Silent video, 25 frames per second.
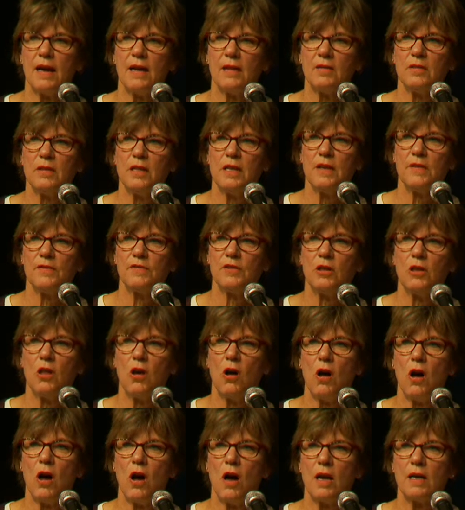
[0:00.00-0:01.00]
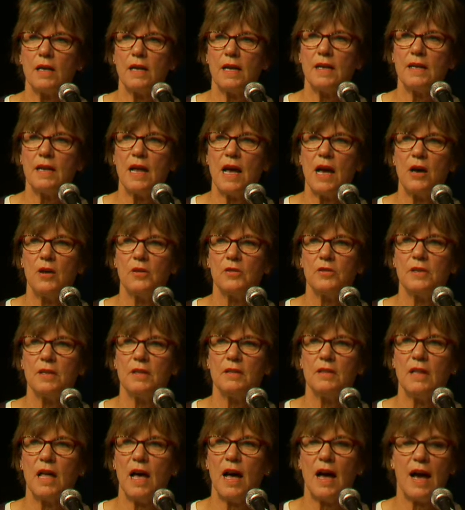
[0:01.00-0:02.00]
lived long and healthy
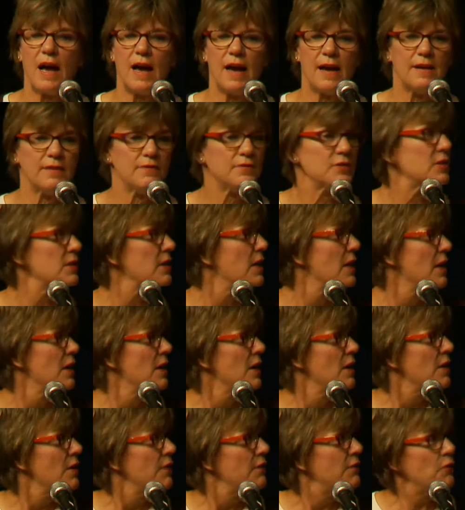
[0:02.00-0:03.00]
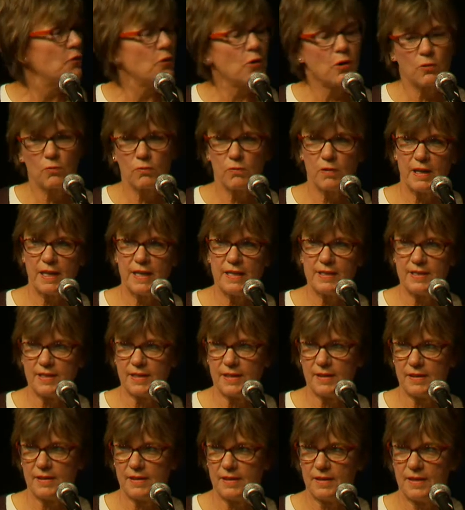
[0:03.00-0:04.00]
lives for a
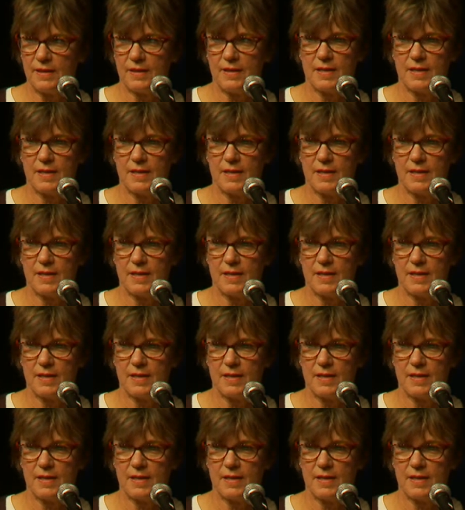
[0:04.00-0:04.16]
reason.